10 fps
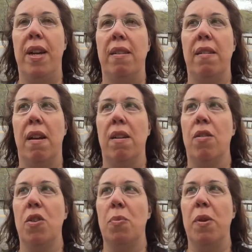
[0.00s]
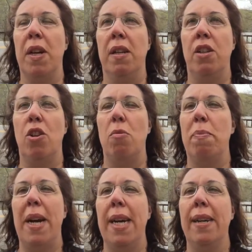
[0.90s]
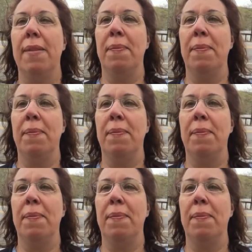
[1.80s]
as uh, Cold Spring Turnpike.